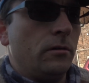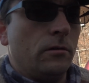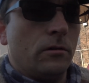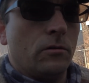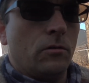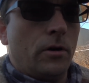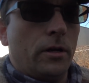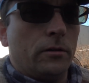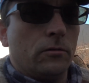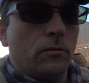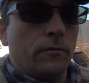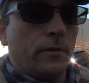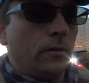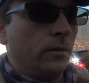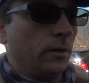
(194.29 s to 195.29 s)
you can go ahead and
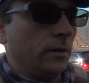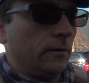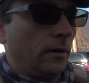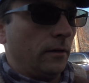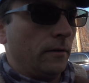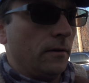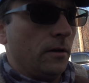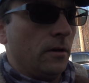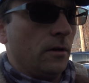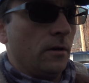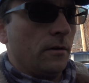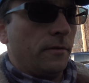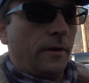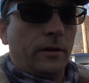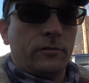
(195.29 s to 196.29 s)
over there and get that.
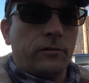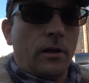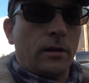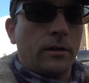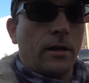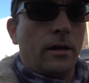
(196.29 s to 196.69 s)
Thanks a lot,